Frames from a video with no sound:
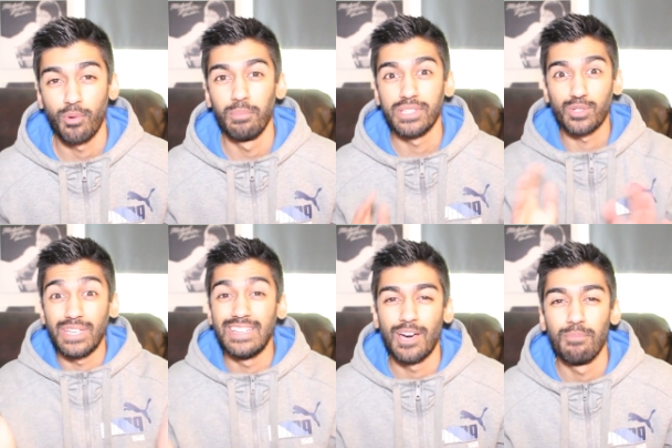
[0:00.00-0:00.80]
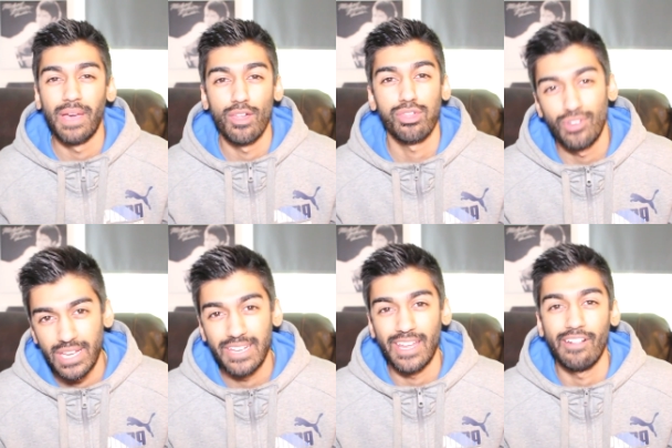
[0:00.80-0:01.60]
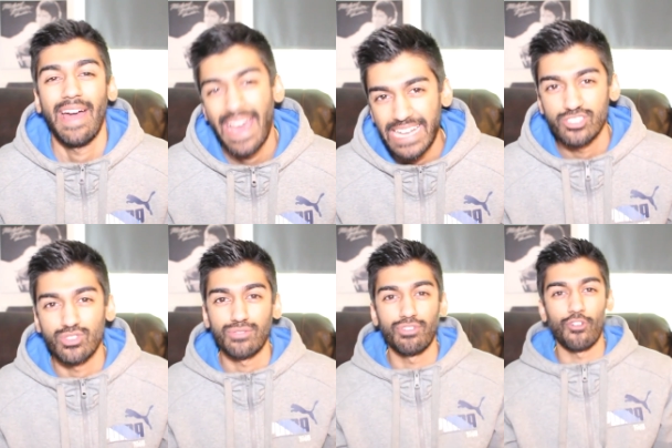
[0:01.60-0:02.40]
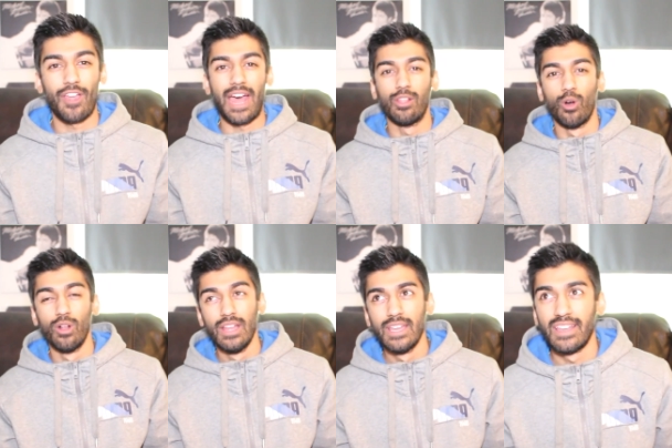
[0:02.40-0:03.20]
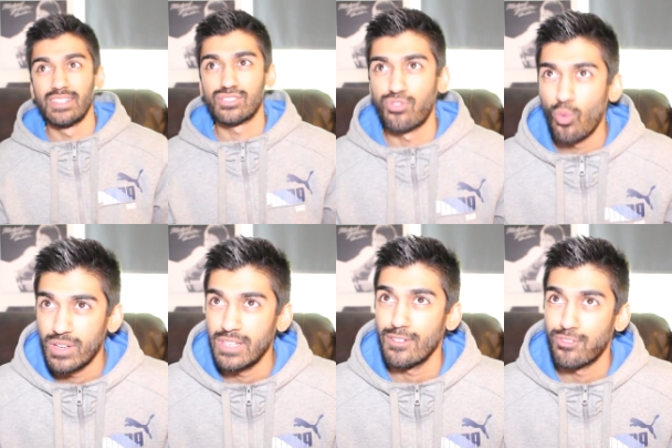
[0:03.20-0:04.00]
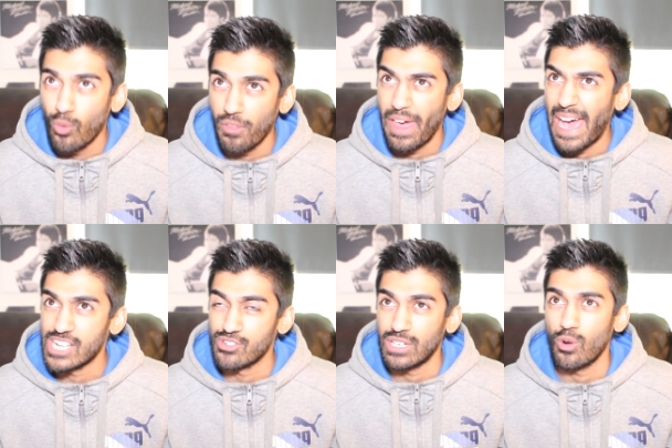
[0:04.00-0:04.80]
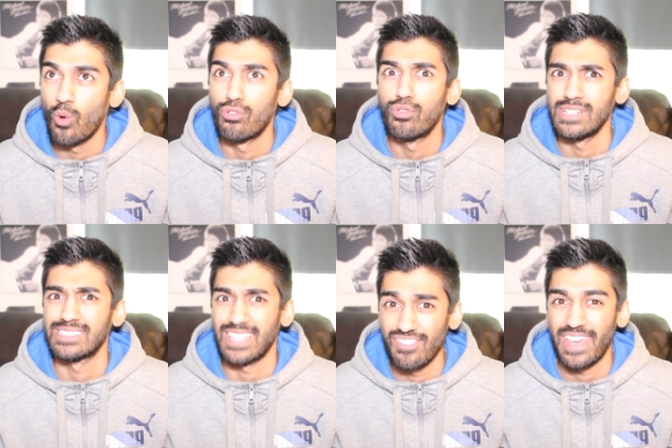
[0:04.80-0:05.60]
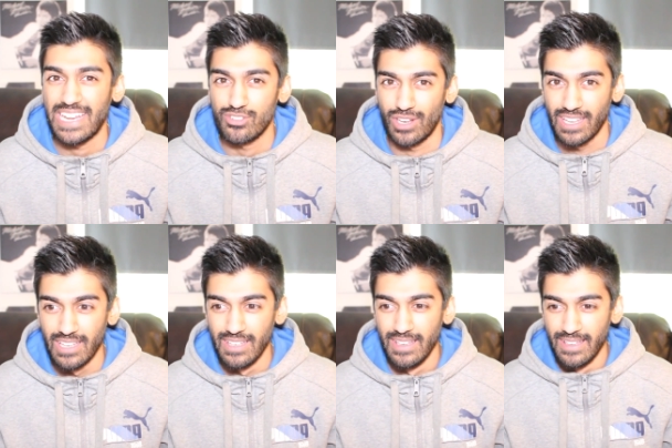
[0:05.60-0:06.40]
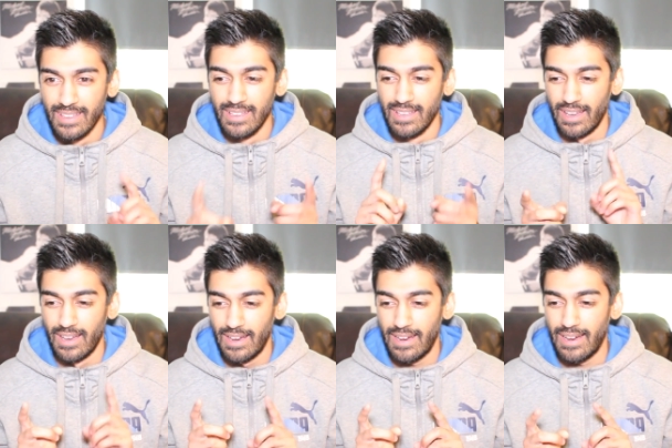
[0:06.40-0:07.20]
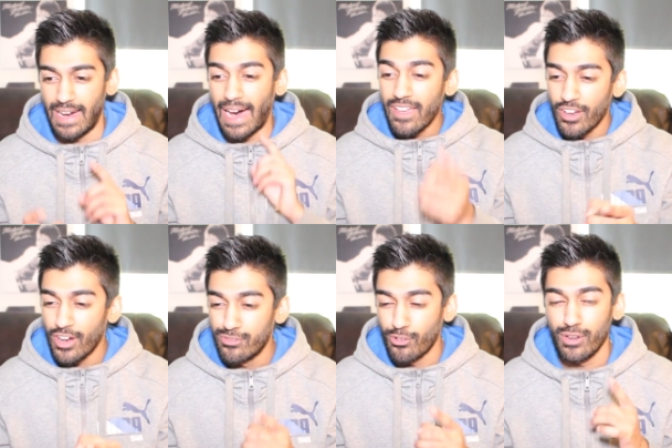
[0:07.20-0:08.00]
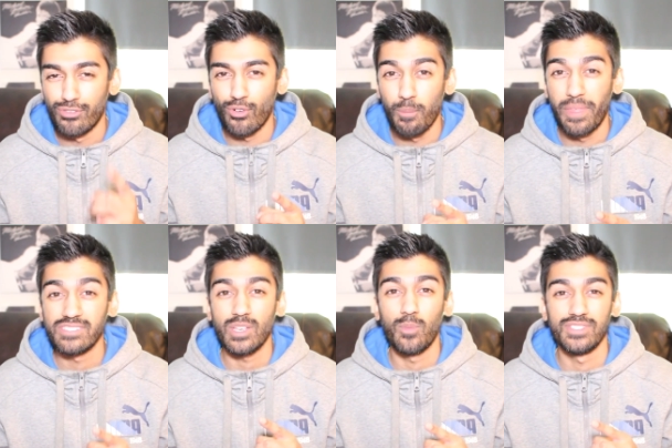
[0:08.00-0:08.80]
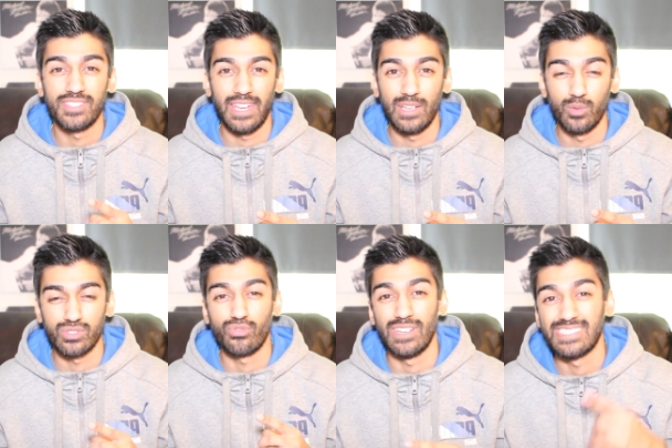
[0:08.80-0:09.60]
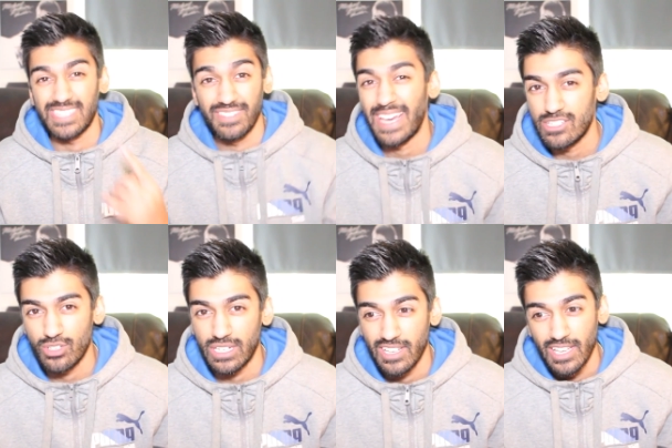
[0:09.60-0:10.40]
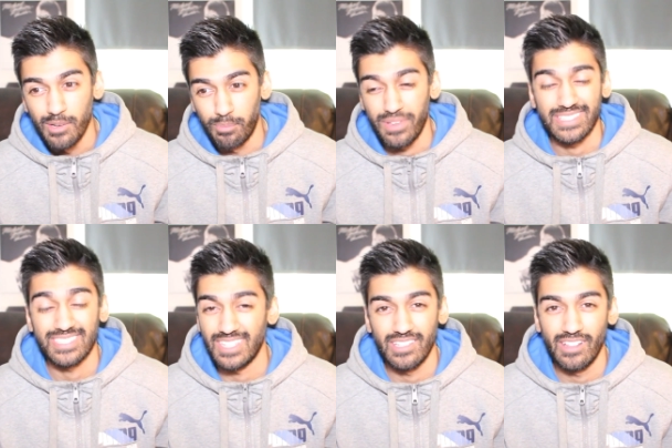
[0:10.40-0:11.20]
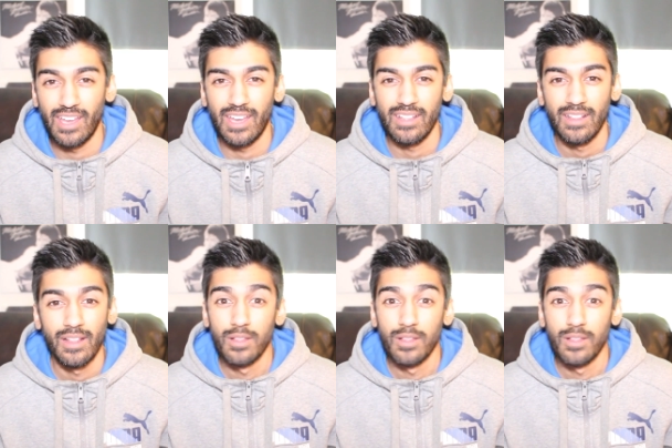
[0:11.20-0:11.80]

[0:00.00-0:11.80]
the ball between them and 3-0 hat-trick for Ronaldo. His 44th hat-trick or 47th hat-trick. Uh, I heard 44, then someone said it was 47th hat-trick we are still uh,